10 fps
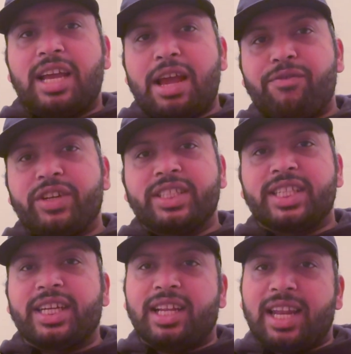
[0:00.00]
Every
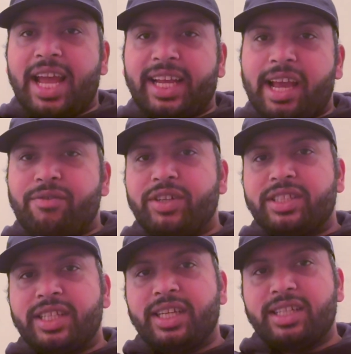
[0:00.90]
single like, every
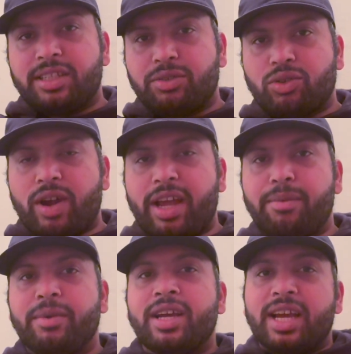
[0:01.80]
single subscribe,